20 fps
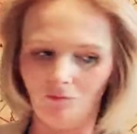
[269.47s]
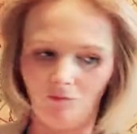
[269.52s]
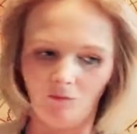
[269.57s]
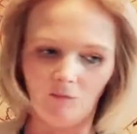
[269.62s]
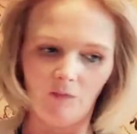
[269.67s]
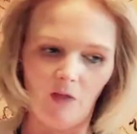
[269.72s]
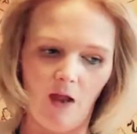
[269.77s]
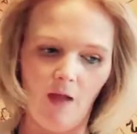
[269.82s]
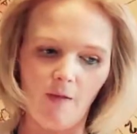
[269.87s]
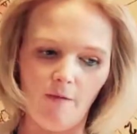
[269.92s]

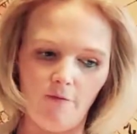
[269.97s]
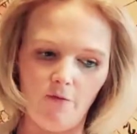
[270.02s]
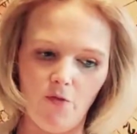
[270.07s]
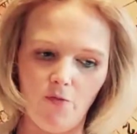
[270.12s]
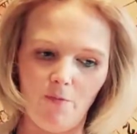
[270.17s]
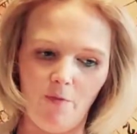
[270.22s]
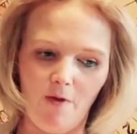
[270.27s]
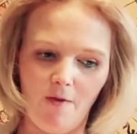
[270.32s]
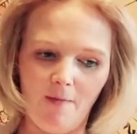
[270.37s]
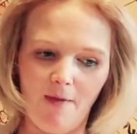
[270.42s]
I love just
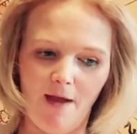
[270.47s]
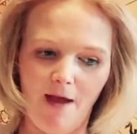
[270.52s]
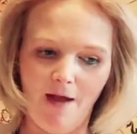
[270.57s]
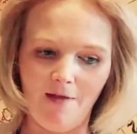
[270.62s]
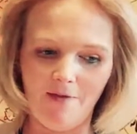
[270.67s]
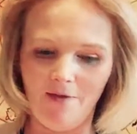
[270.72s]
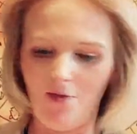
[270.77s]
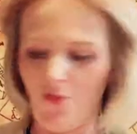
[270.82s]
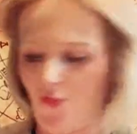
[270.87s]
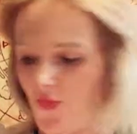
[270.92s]
putting my hand in
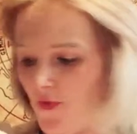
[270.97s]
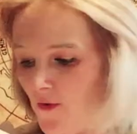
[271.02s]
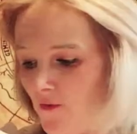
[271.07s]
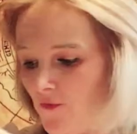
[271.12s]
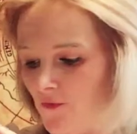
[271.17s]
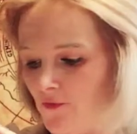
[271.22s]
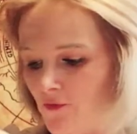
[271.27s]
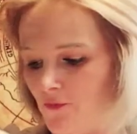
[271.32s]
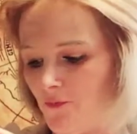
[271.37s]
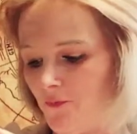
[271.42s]
stuff and
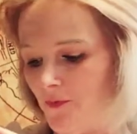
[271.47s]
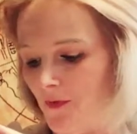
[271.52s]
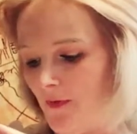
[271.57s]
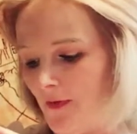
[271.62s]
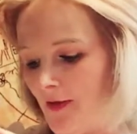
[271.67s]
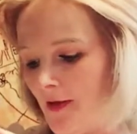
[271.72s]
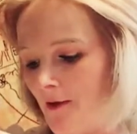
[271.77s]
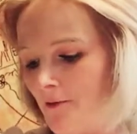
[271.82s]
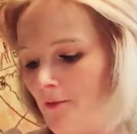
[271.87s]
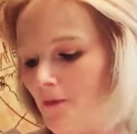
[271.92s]
just pulling
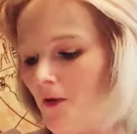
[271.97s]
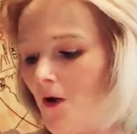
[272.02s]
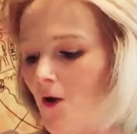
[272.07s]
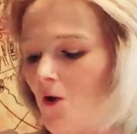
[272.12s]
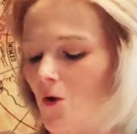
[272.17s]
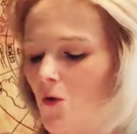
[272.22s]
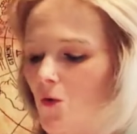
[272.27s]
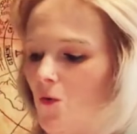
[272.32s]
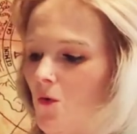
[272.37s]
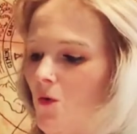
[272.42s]
out.
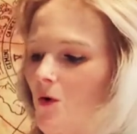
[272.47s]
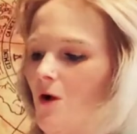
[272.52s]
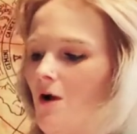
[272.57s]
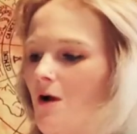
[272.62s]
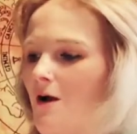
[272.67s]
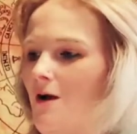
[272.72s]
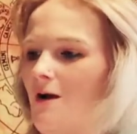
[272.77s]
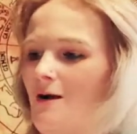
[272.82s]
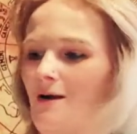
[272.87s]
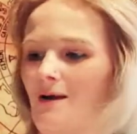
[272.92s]

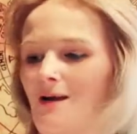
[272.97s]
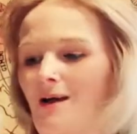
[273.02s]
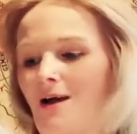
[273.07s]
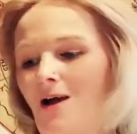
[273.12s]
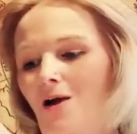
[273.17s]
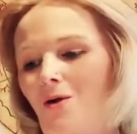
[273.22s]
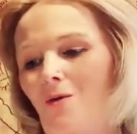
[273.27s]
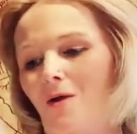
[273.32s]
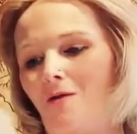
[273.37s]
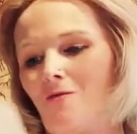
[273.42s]

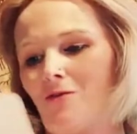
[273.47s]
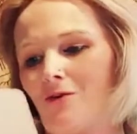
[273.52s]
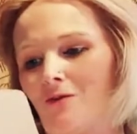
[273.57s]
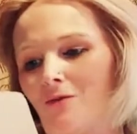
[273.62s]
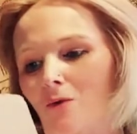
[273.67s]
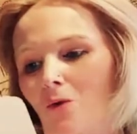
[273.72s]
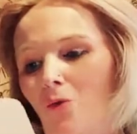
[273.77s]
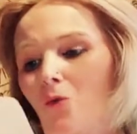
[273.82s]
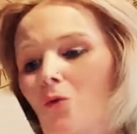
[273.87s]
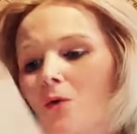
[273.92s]
Everything.
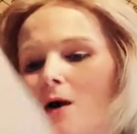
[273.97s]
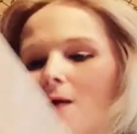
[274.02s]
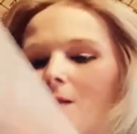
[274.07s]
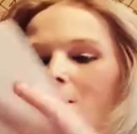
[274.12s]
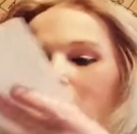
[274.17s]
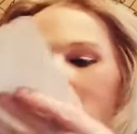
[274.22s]
Oh, hello.